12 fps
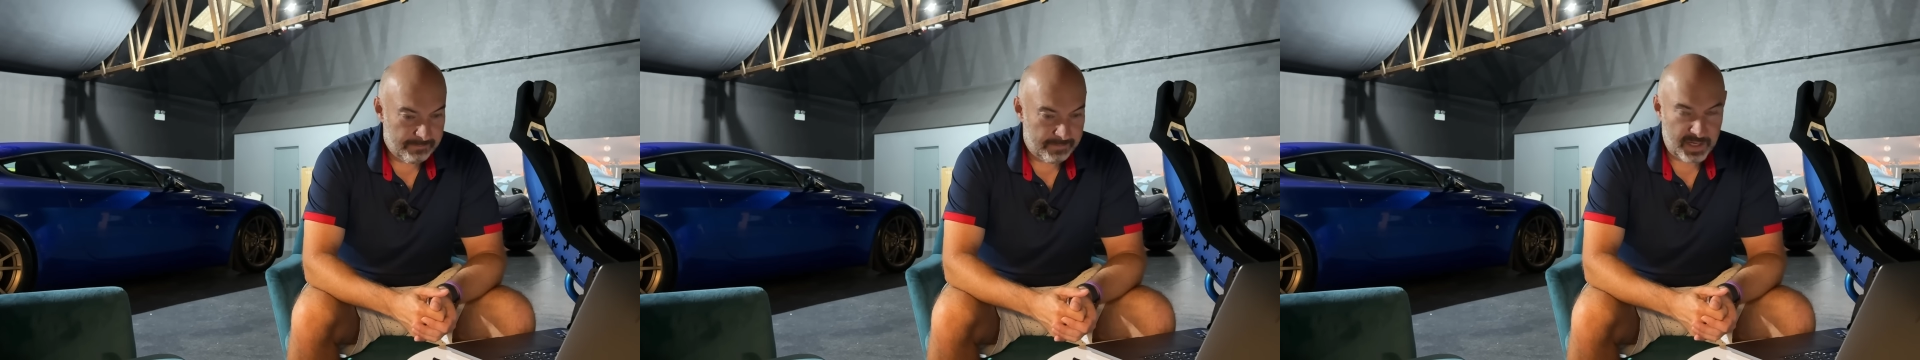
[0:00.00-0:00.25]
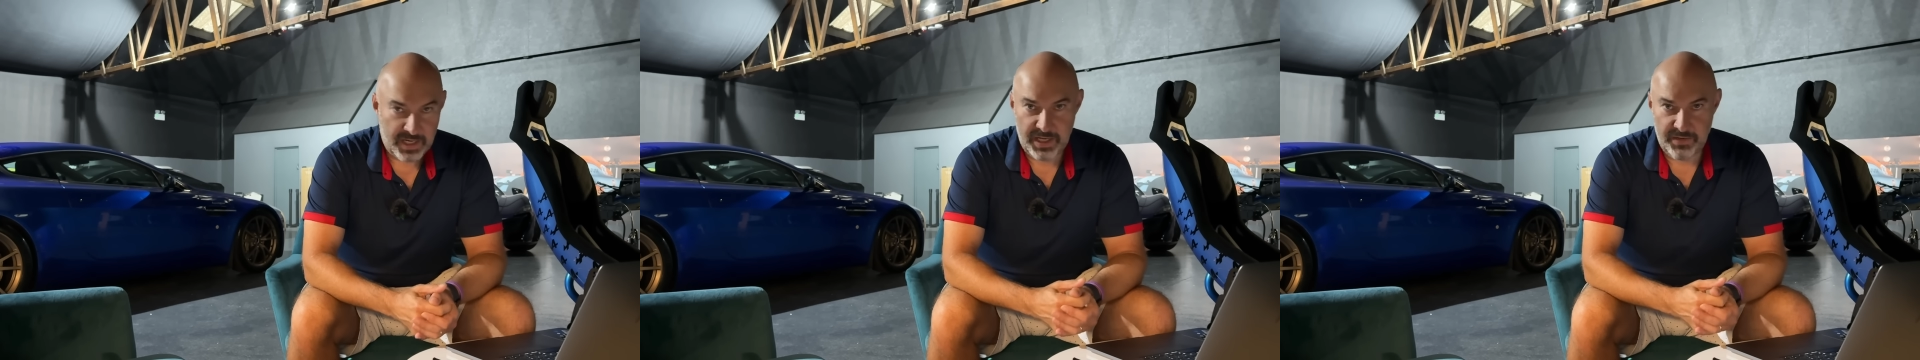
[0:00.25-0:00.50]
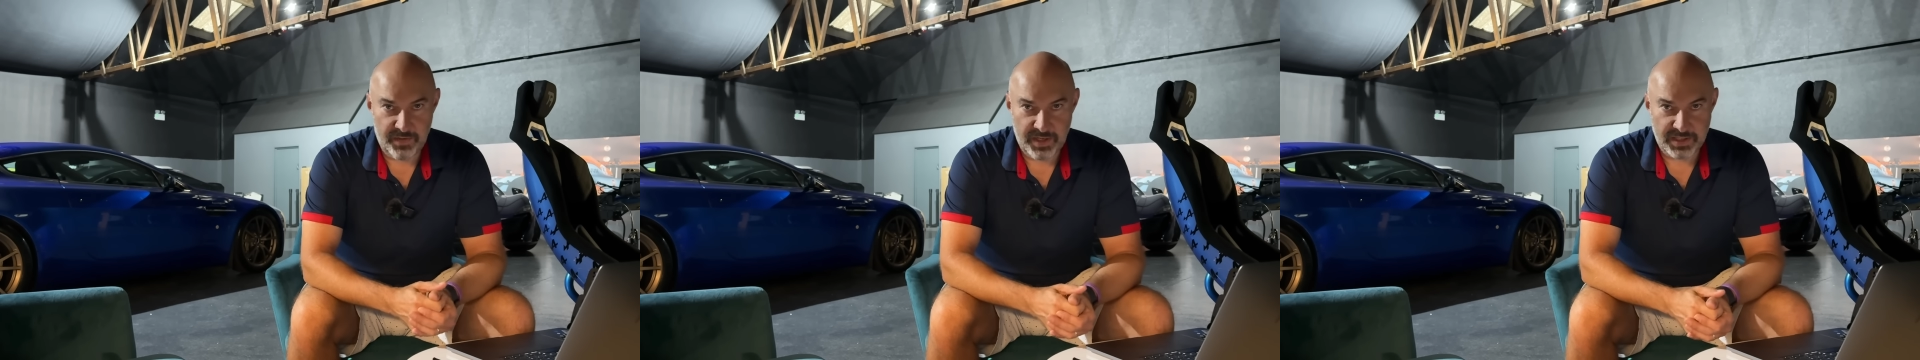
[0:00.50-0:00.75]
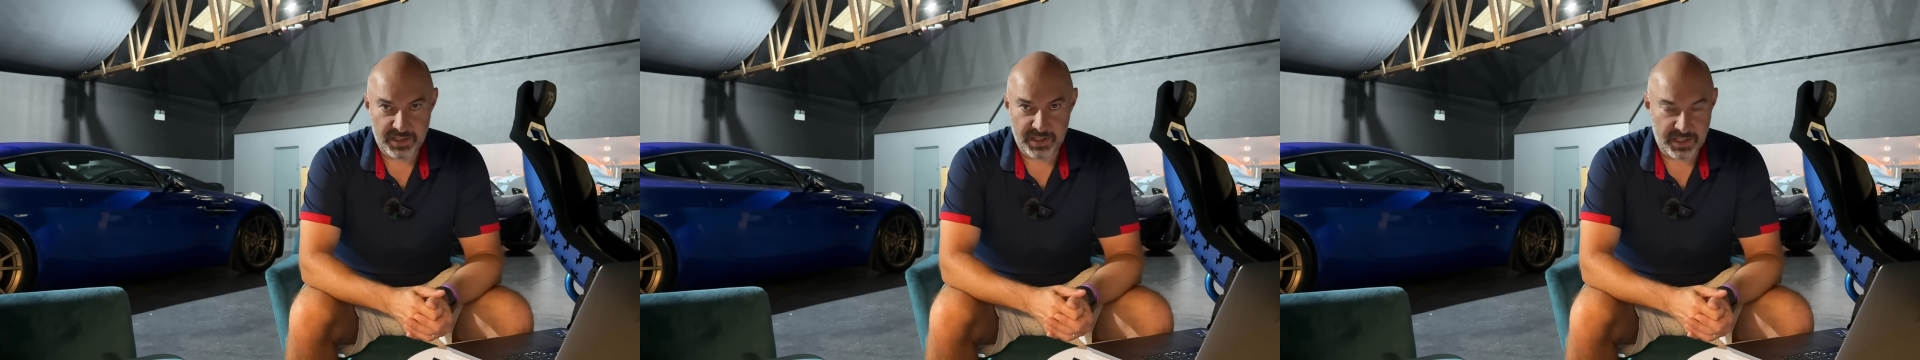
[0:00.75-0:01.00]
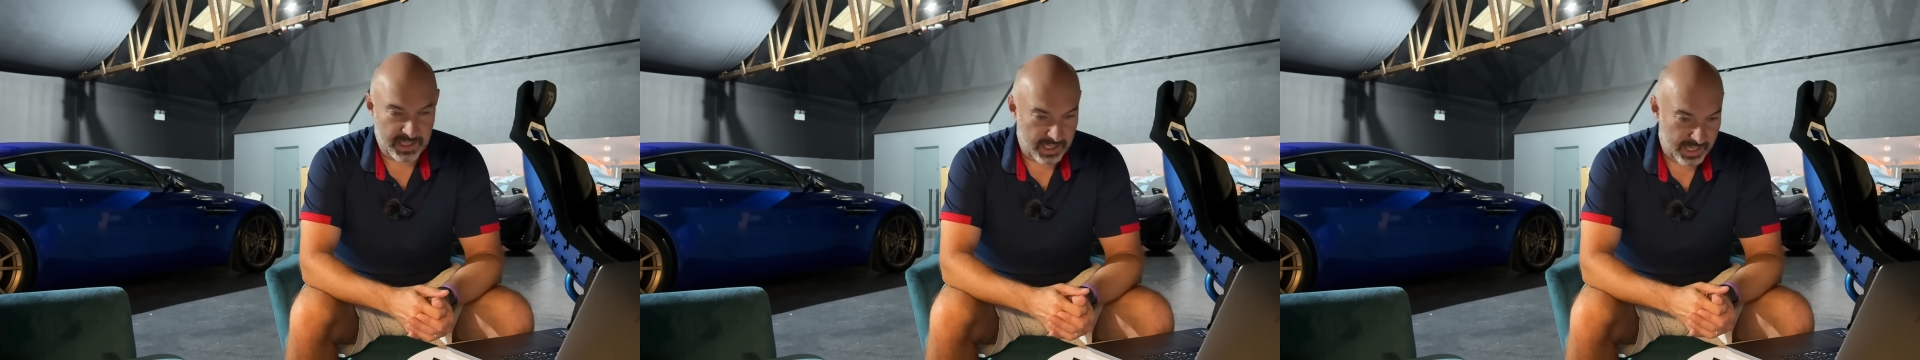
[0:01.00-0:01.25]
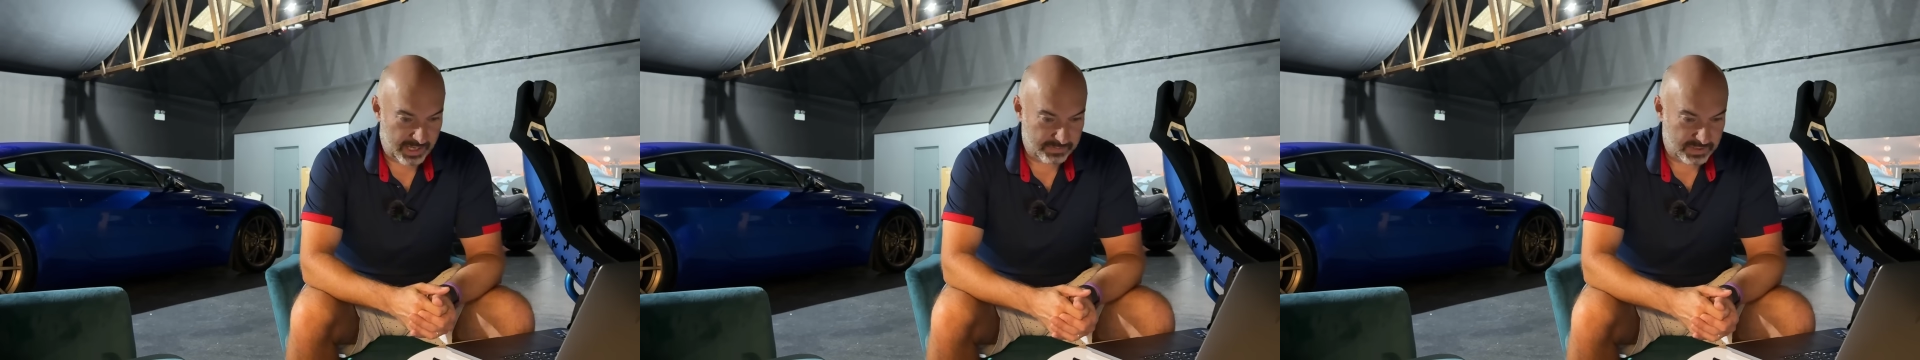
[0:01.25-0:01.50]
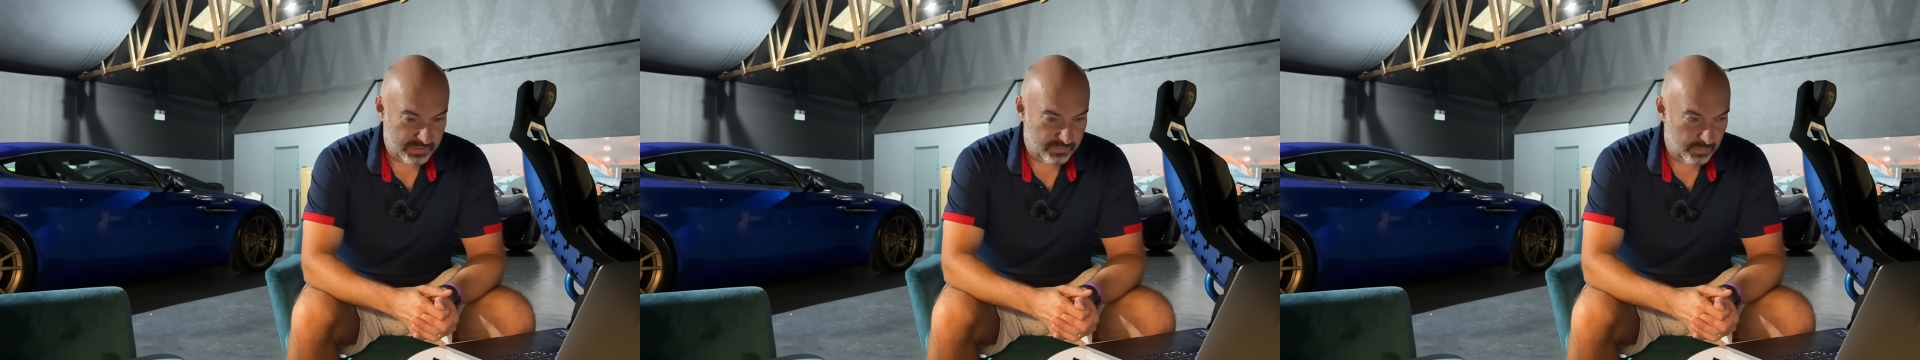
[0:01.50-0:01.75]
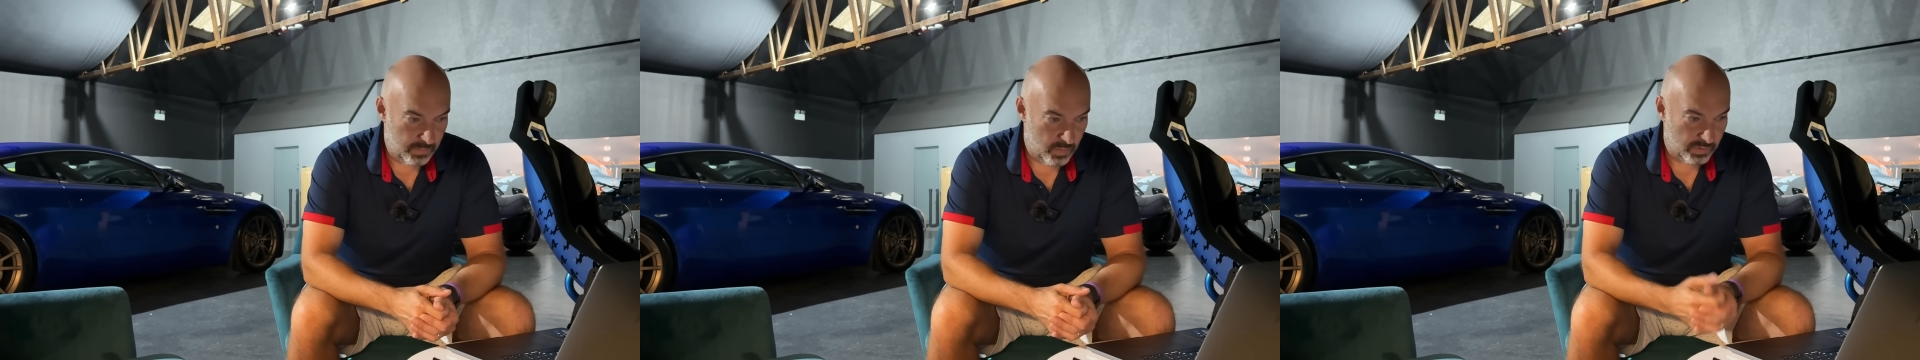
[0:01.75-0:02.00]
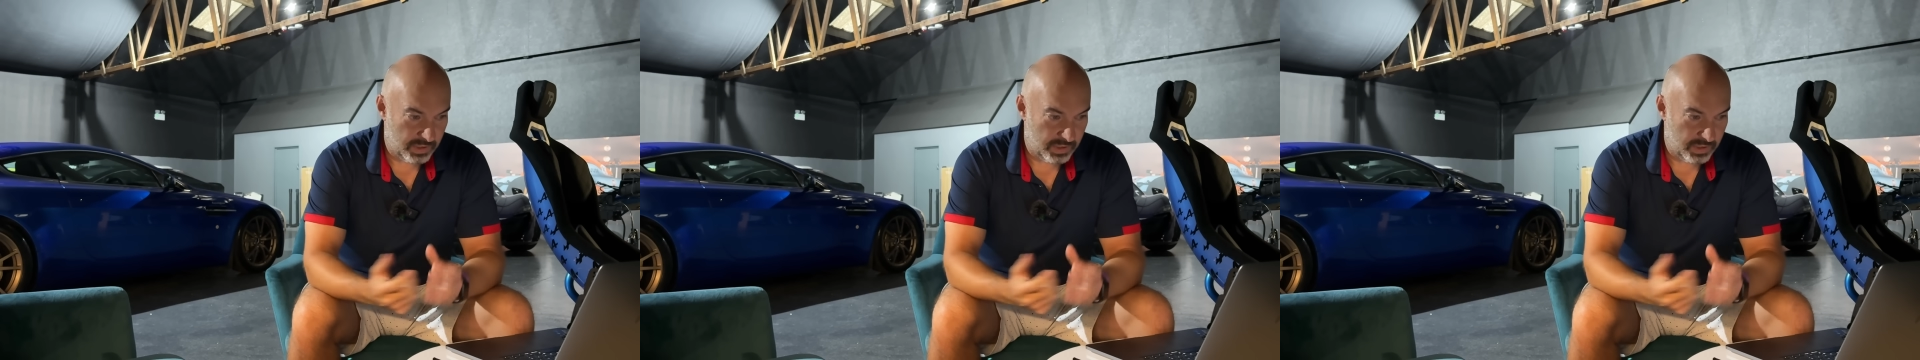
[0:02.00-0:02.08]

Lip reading: then EVs are going to collapse even more,